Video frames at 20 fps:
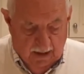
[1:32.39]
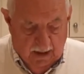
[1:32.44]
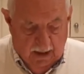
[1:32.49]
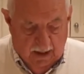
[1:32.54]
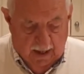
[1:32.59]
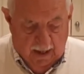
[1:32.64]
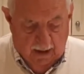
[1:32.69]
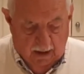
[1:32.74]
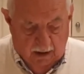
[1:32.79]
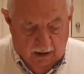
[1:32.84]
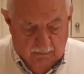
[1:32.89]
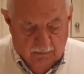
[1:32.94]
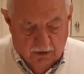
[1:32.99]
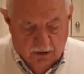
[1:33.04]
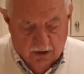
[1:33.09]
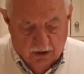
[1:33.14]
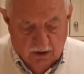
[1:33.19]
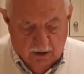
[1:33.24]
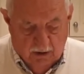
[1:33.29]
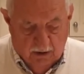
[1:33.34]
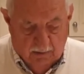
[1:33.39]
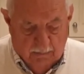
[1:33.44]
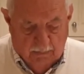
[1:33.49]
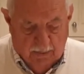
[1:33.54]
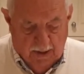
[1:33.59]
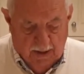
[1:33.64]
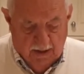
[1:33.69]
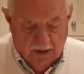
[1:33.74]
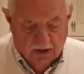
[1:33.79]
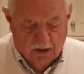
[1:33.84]
And I'm just going to
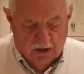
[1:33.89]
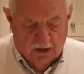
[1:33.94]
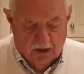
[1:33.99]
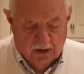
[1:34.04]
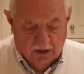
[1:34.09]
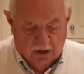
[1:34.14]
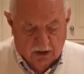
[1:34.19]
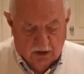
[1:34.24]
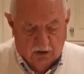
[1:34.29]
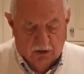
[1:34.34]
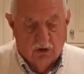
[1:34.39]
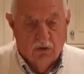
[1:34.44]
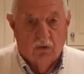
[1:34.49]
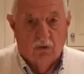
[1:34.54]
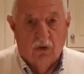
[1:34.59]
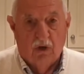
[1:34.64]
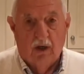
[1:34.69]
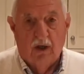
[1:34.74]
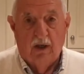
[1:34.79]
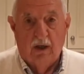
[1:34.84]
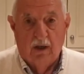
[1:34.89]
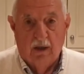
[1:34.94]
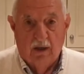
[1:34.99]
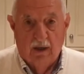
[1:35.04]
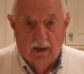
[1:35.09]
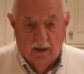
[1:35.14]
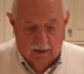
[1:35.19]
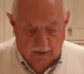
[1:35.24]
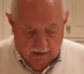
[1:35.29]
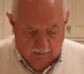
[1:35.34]
pierce this shortly
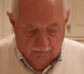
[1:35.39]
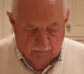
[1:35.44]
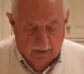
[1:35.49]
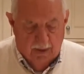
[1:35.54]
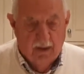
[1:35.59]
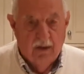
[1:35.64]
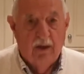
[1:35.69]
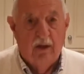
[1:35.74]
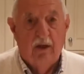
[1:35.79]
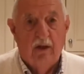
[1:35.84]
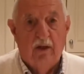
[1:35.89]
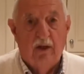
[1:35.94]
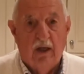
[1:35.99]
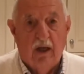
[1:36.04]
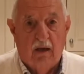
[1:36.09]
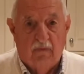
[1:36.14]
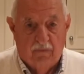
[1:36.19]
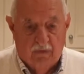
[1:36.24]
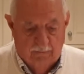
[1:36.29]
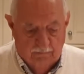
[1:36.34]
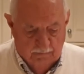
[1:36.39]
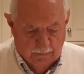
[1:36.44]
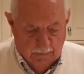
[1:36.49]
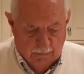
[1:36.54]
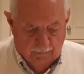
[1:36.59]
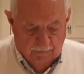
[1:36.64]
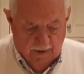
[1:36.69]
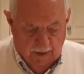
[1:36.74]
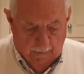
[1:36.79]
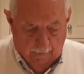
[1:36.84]
and put it into the oven.
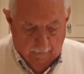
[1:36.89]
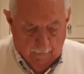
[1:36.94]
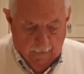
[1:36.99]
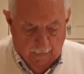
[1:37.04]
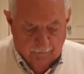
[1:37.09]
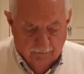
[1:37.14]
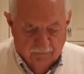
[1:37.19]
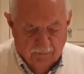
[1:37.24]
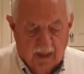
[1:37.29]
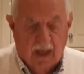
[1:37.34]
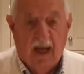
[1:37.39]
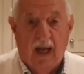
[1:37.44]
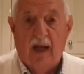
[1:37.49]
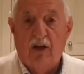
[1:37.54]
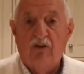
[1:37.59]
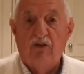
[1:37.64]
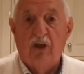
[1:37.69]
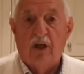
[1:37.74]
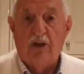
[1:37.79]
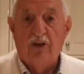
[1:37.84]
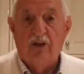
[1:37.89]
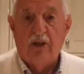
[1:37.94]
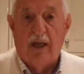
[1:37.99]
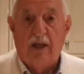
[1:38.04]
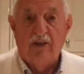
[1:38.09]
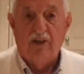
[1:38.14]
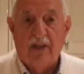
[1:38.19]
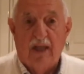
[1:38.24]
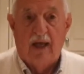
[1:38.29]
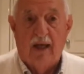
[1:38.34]
And just
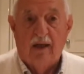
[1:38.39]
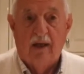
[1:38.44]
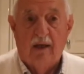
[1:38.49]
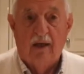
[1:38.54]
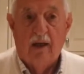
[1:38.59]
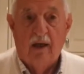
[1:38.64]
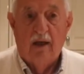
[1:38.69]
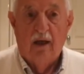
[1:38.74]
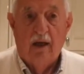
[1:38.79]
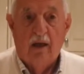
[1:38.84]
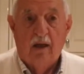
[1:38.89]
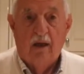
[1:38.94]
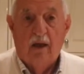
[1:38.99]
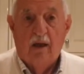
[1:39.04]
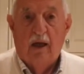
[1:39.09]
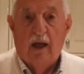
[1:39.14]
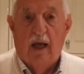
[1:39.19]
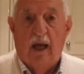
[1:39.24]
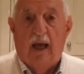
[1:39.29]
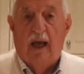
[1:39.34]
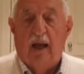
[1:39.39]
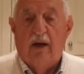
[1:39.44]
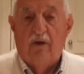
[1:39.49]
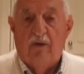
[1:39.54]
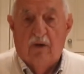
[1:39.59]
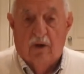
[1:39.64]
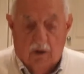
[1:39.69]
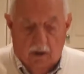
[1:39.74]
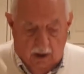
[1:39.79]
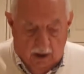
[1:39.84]
as that, and
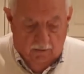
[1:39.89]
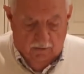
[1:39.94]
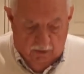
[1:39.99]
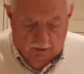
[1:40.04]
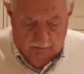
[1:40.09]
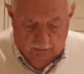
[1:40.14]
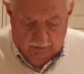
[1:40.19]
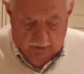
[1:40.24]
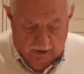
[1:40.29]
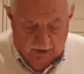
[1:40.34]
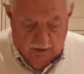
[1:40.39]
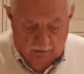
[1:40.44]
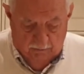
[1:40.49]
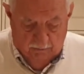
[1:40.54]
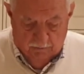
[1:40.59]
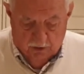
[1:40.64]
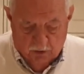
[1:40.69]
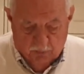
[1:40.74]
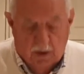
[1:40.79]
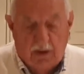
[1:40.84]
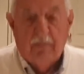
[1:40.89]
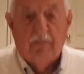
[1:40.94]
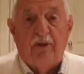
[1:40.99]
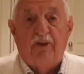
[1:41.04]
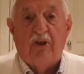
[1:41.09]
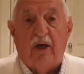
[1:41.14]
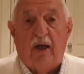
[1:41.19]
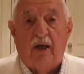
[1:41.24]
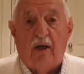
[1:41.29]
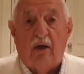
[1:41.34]
the sweet
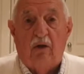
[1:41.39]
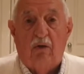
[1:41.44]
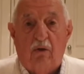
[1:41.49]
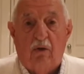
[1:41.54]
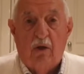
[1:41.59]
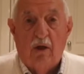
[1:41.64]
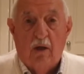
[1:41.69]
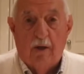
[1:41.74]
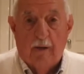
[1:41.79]
potato